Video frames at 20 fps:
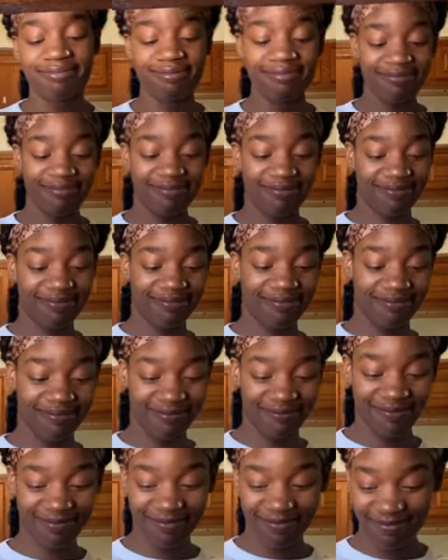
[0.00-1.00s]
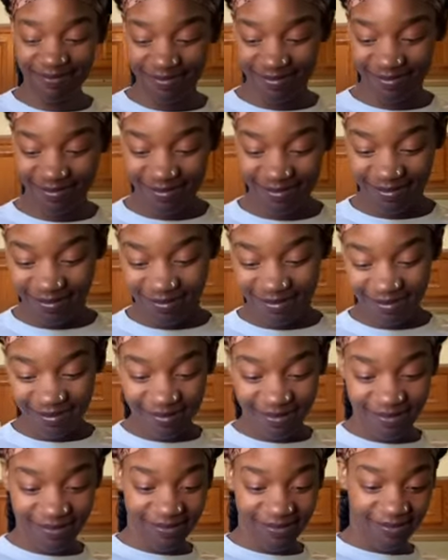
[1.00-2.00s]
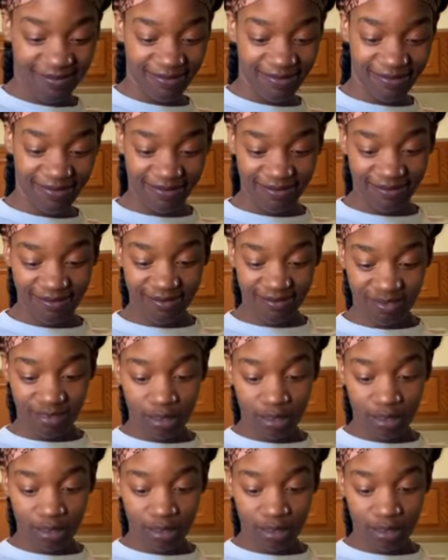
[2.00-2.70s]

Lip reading: No one is speaking in this clip.